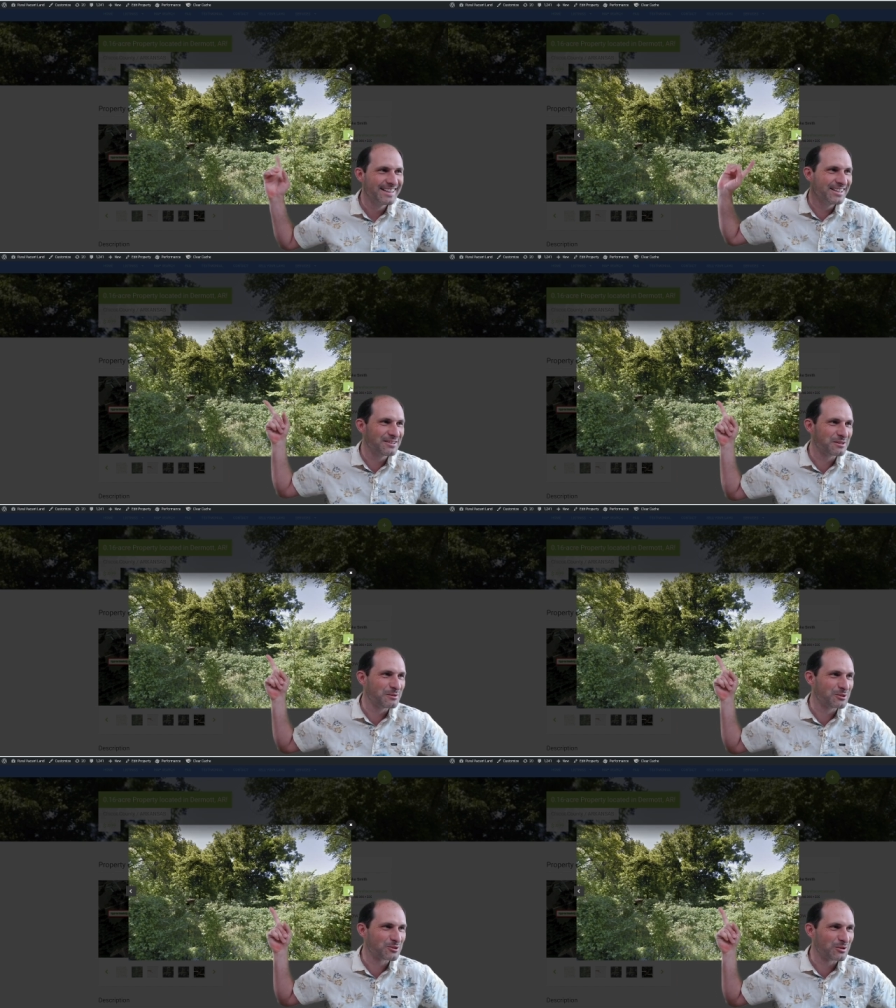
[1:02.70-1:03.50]
Here's a
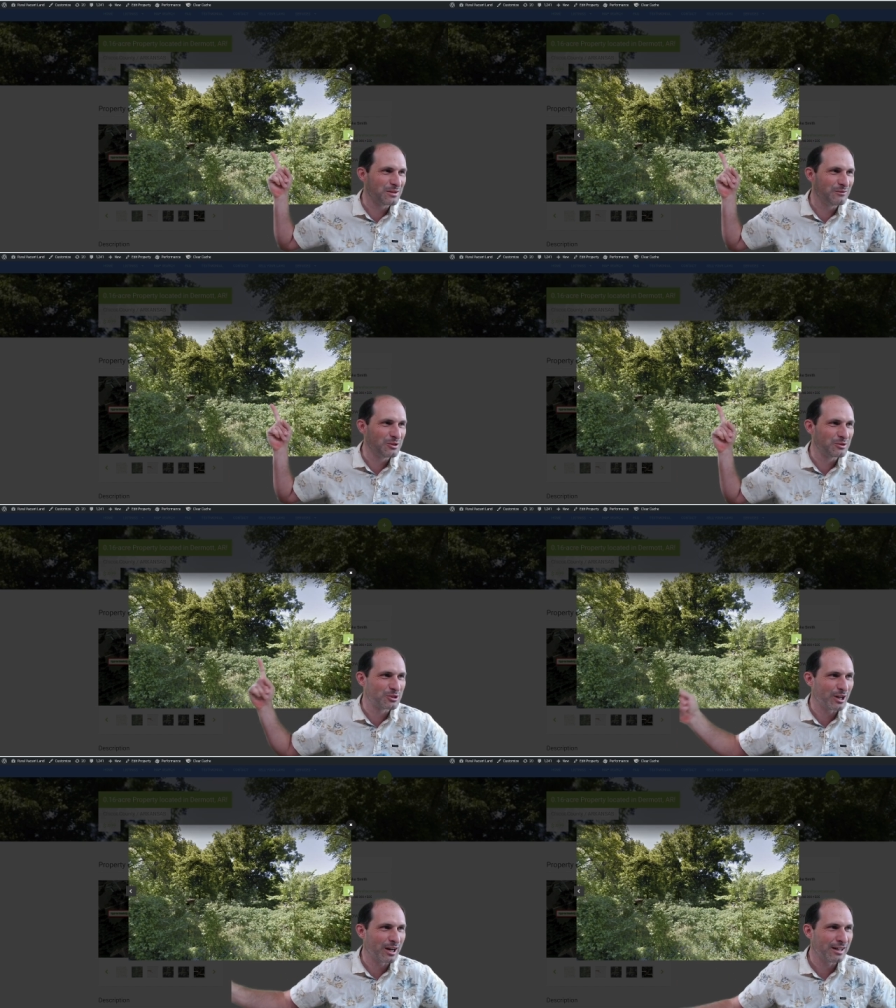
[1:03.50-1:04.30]
street view
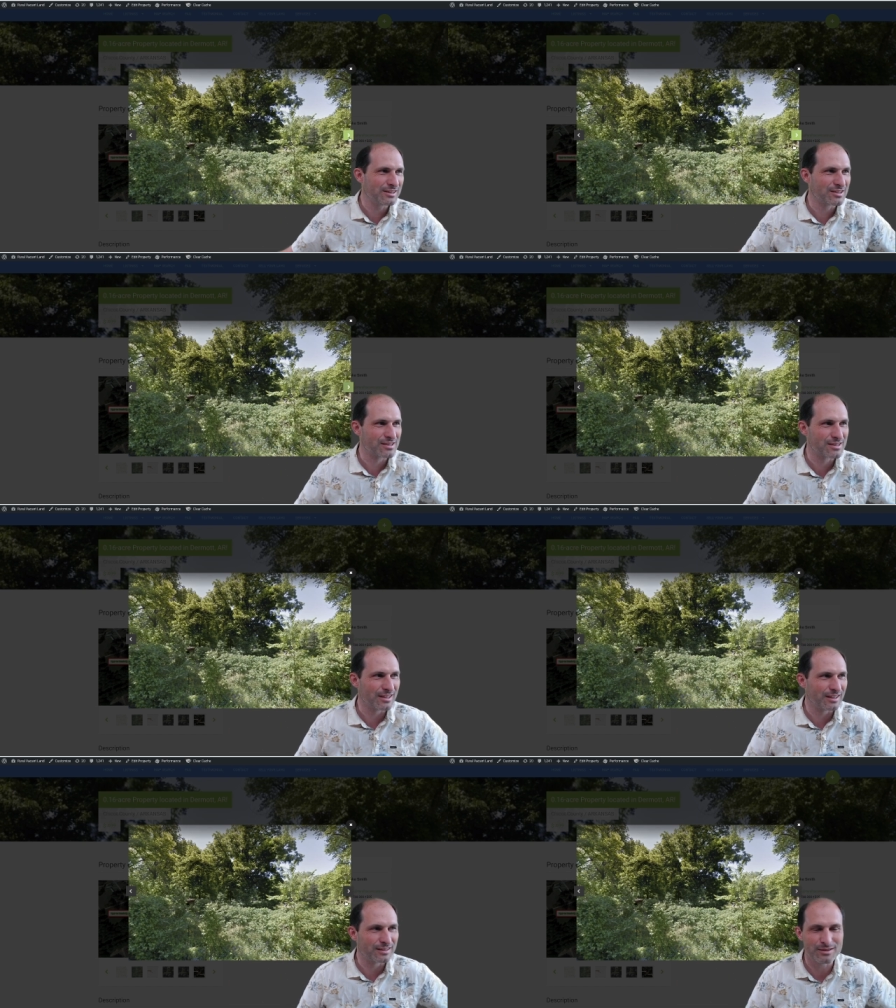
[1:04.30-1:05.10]
shot, just
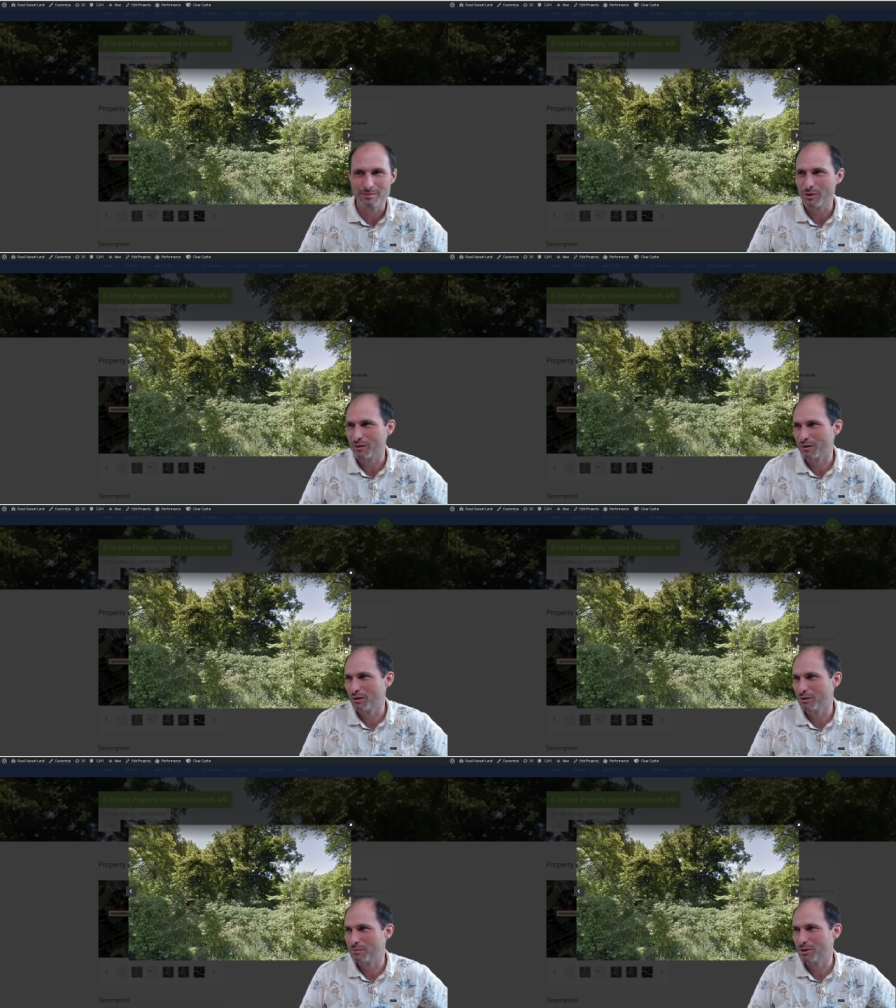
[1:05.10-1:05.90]
uh, some
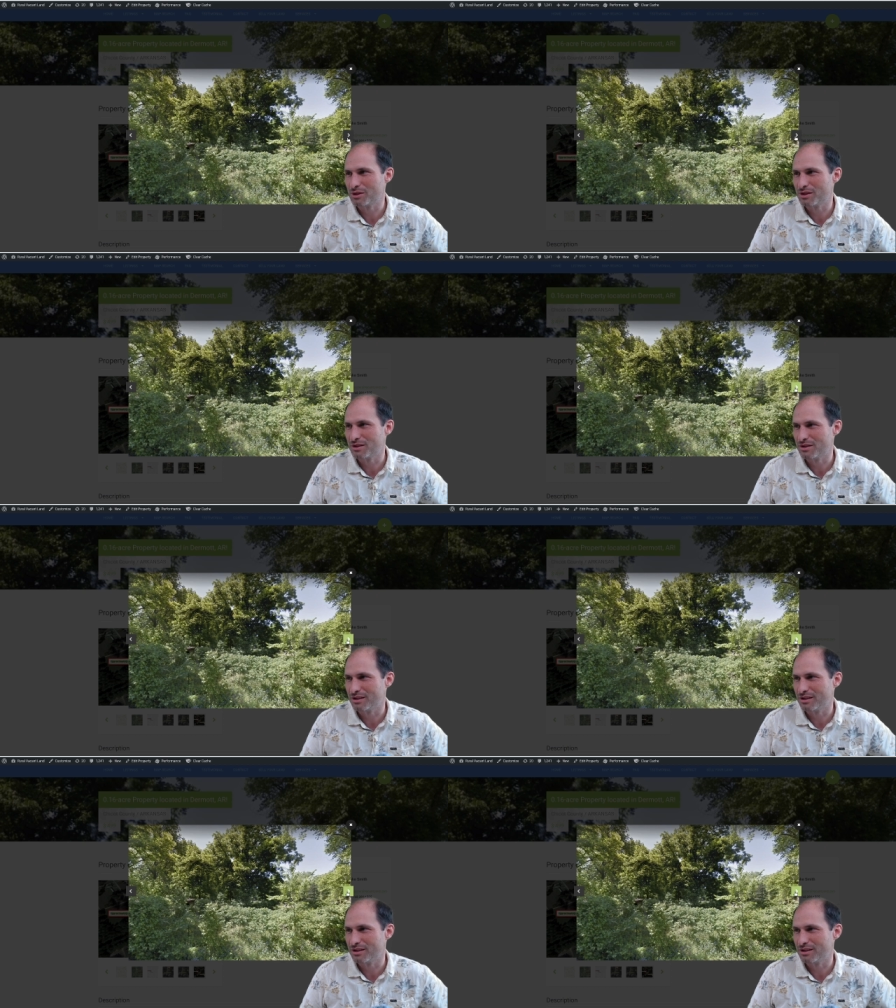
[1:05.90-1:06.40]
overgrown bushes. You could